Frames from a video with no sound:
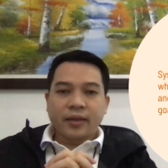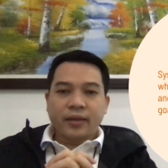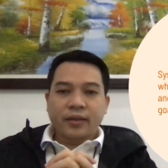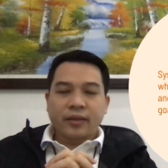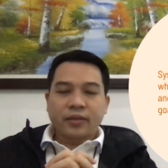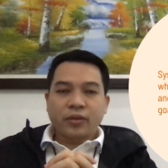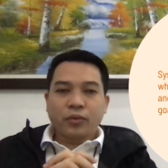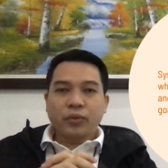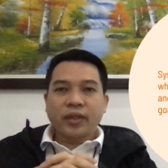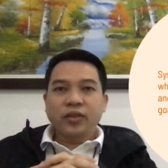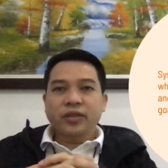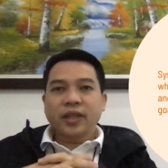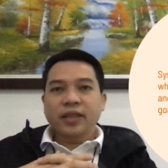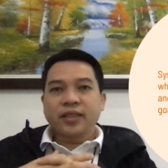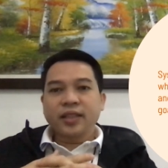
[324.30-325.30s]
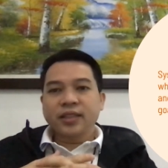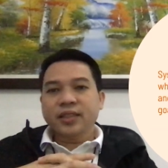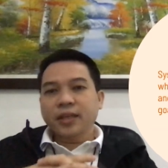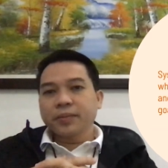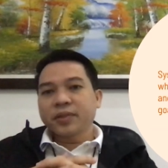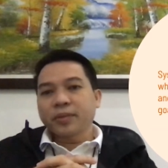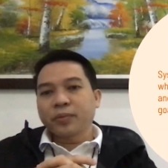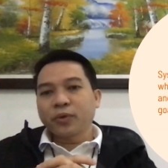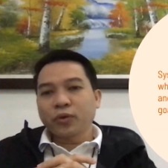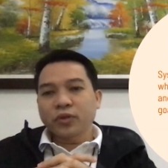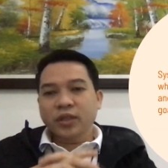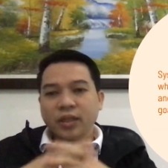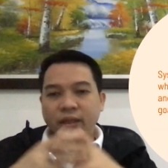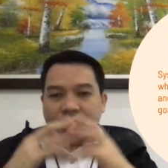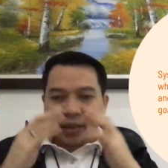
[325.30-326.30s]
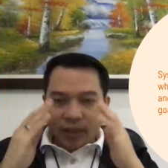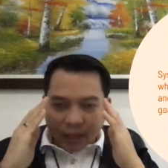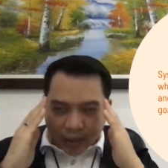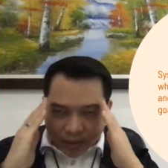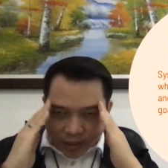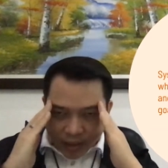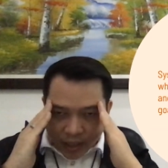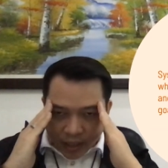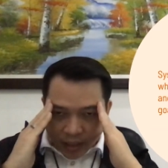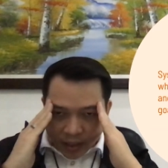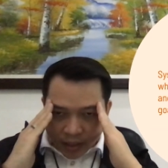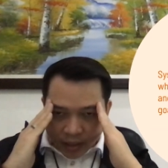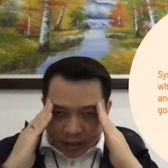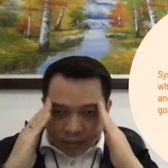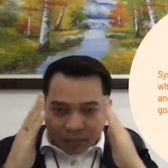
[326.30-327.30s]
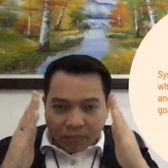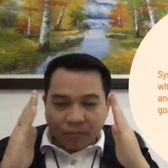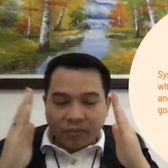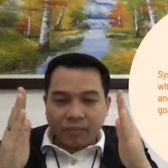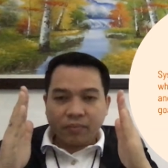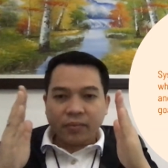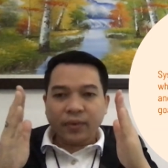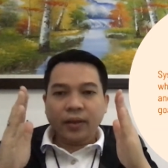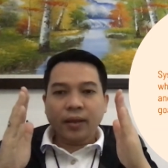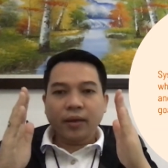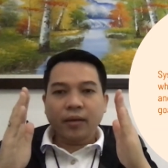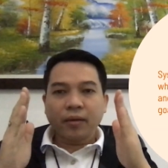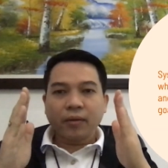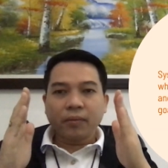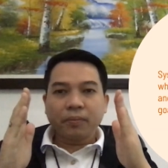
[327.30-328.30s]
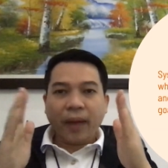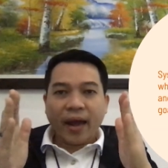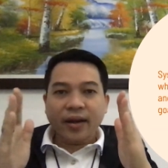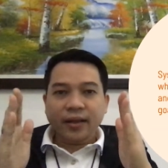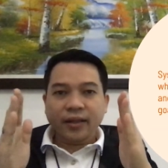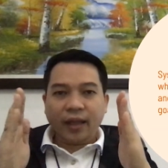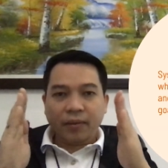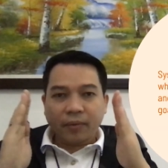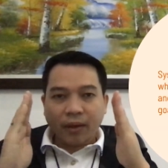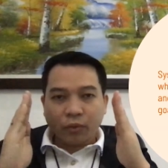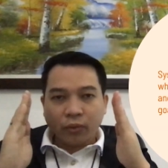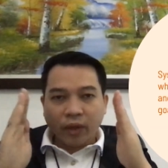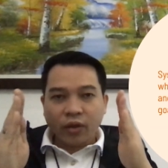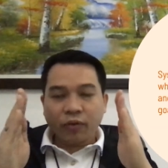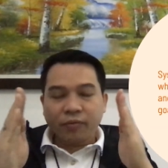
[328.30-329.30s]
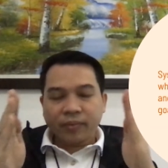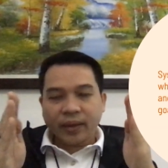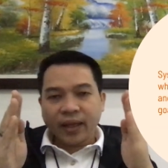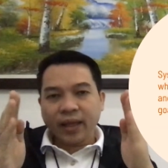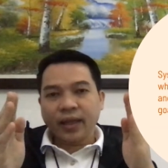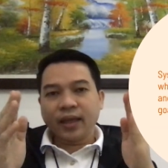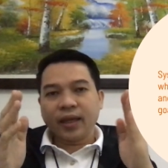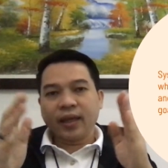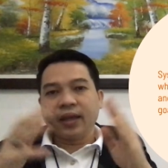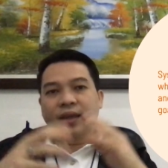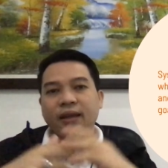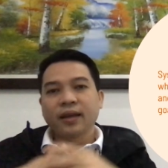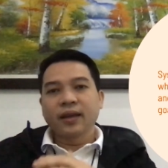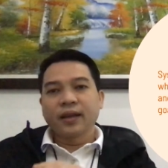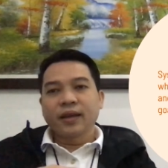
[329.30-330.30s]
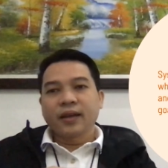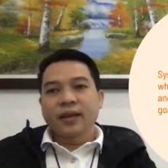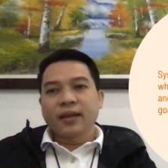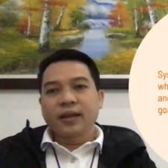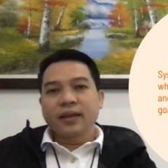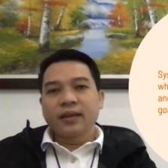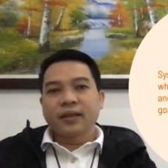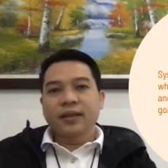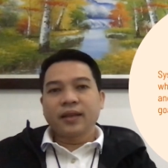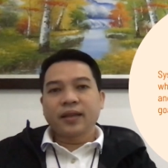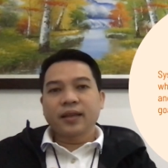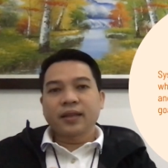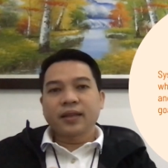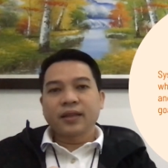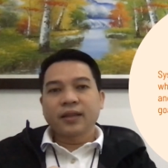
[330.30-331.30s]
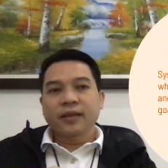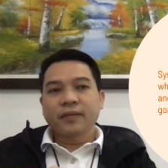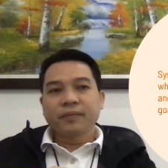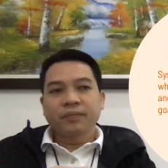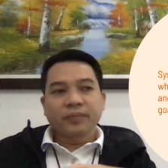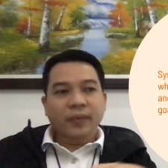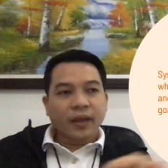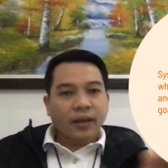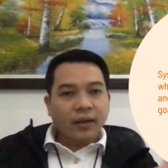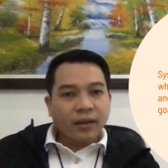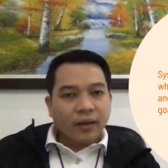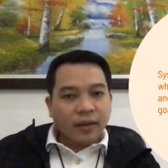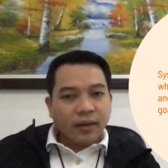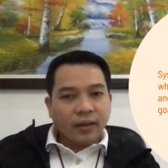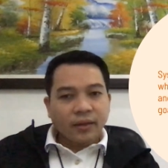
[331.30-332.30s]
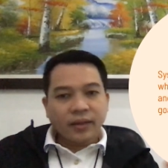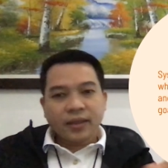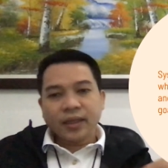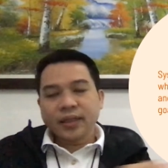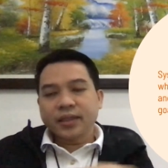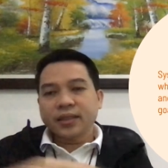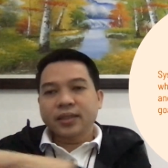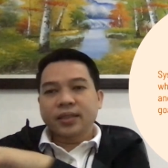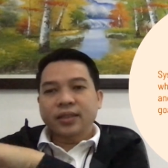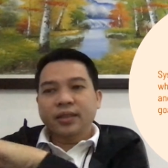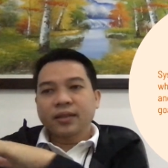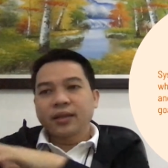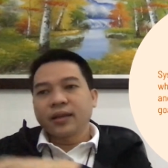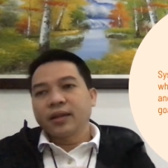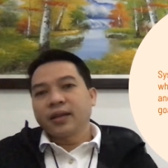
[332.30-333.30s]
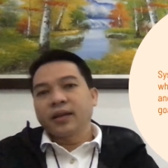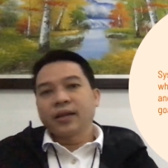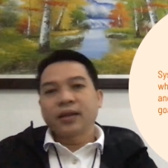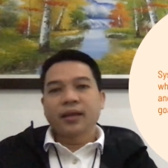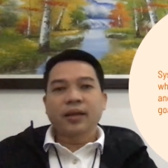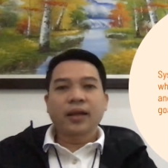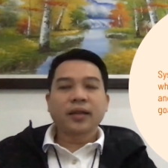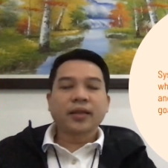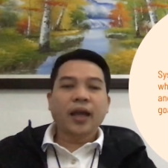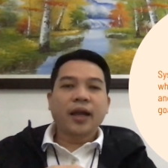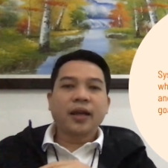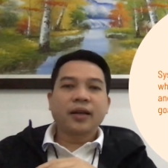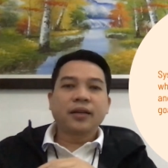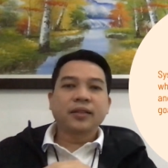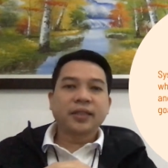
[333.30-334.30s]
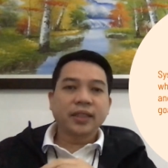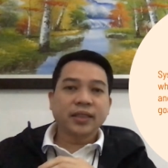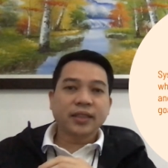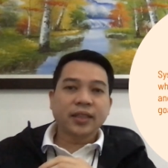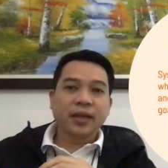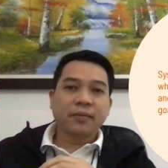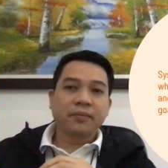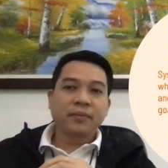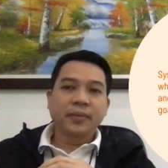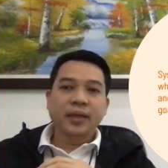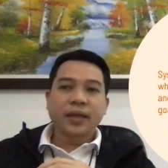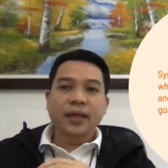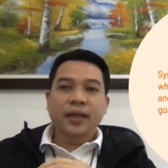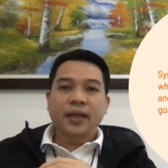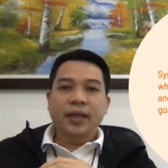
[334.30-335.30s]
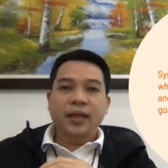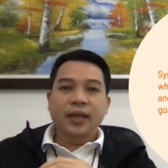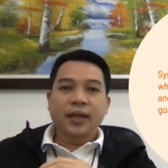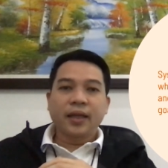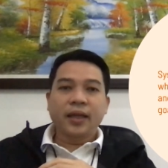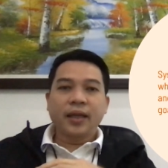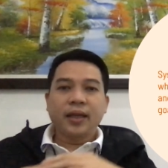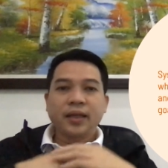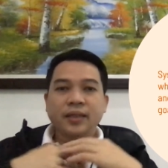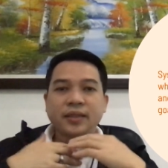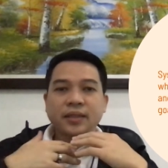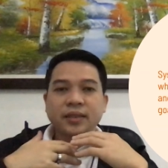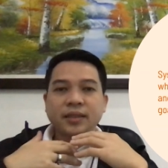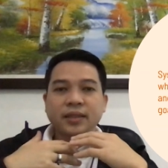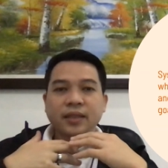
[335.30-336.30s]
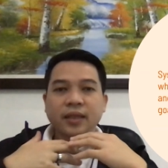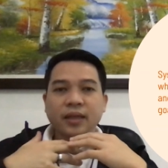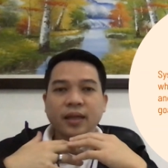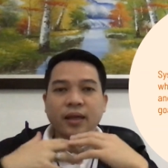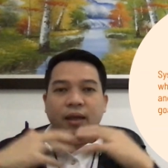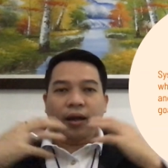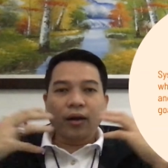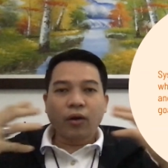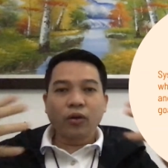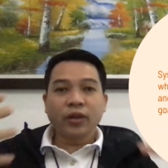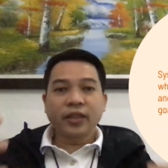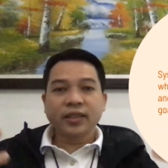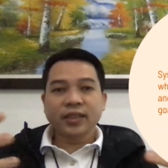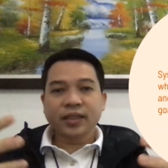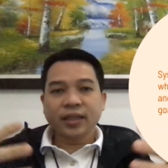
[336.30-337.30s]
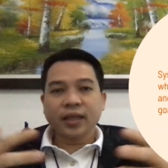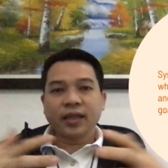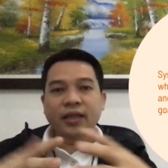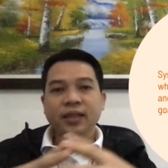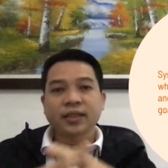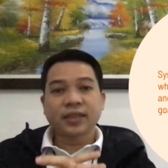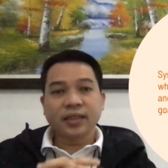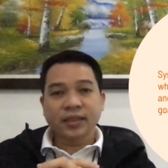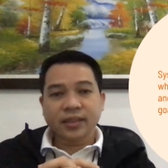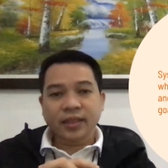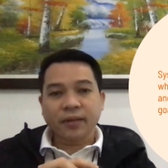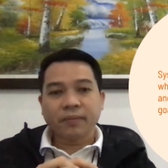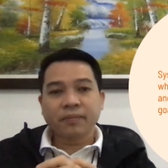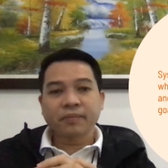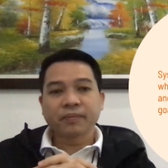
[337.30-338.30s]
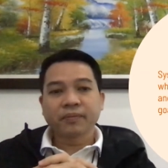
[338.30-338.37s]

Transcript: So when you say systems approach, this is a paradigm, a way of thinking that this entire system is a holistic system.